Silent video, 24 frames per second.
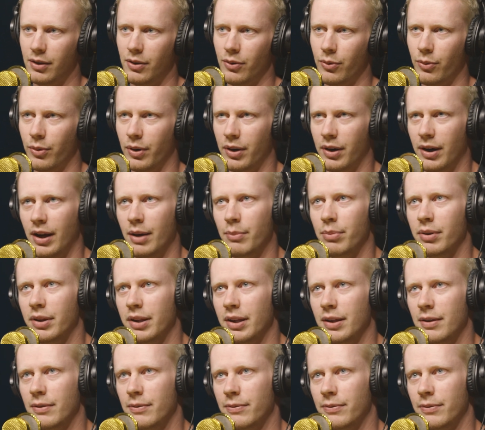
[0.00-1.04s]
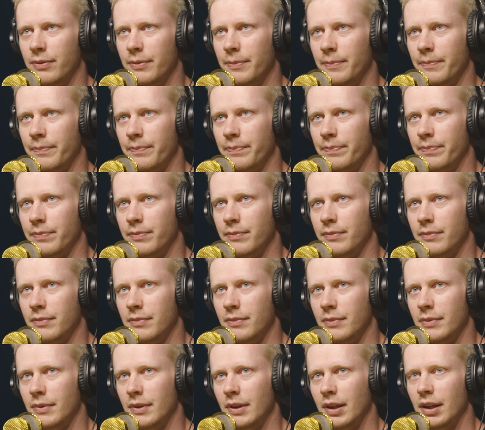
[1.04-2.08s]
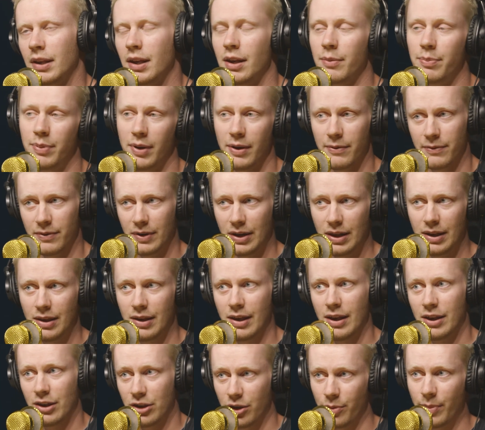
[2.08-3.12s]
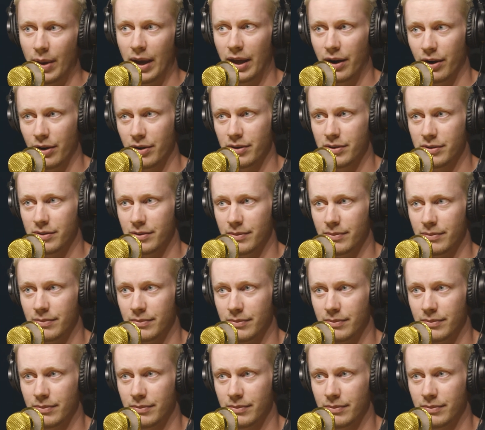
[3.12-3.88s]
were, I believe, epiphany incubators,